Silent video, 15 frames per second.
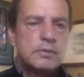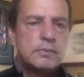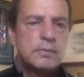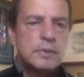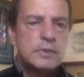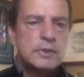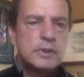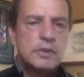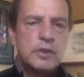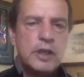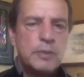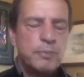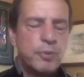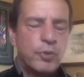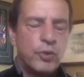It's a
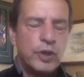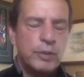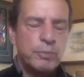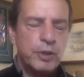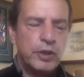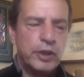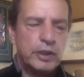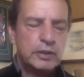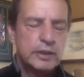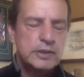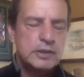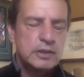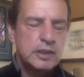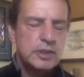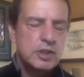great point, Mary, and
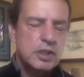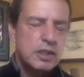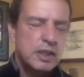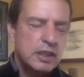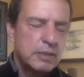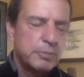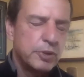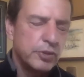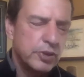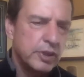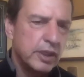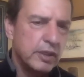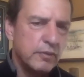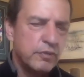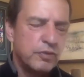let's think about
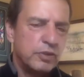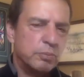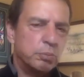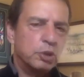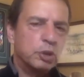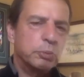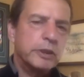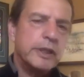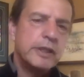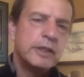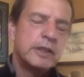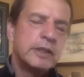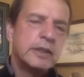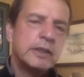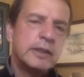that for a moment.
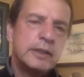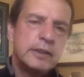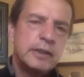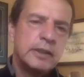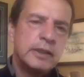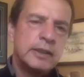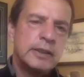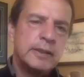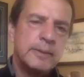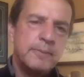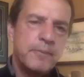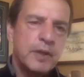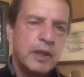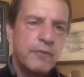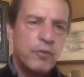
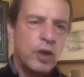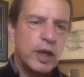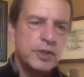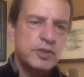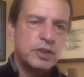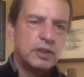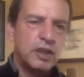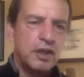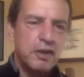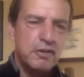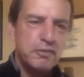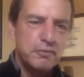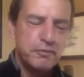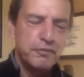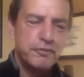I've watched a lot
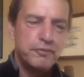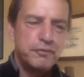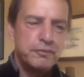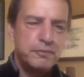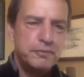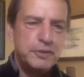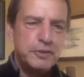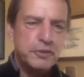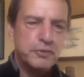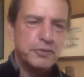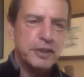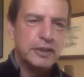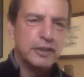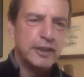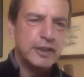of,
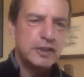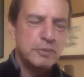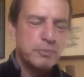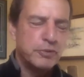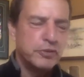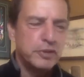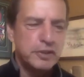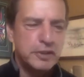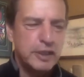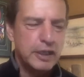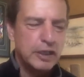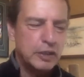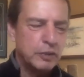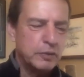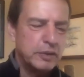they like to put it
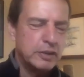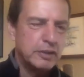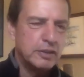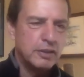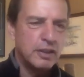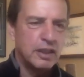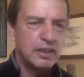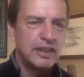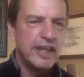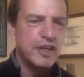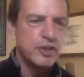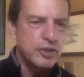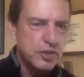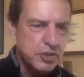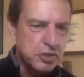now in
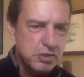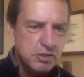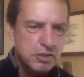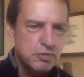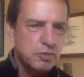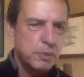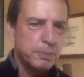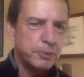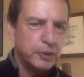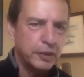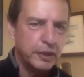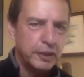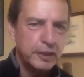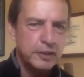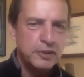letters, triple
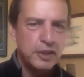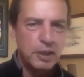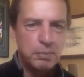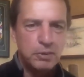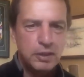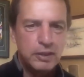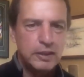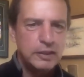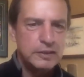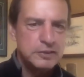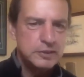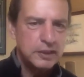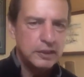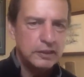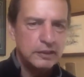A, double A,
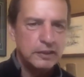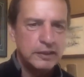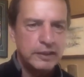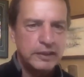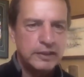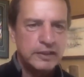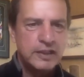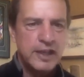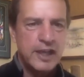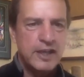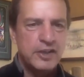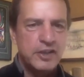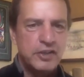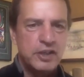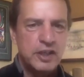single A, and
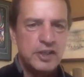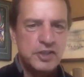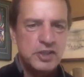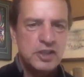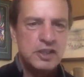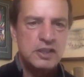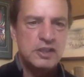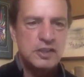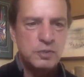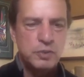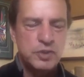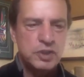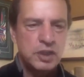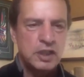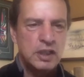categorize kids,
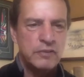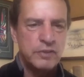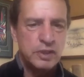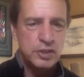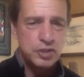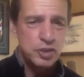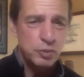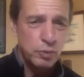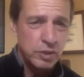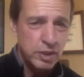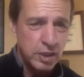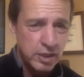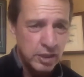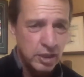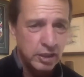which I have an issue with
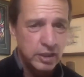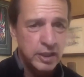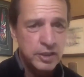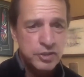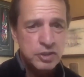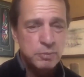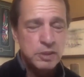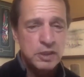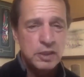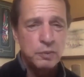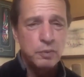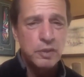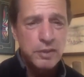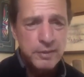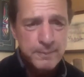at a young age to
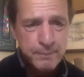begin with.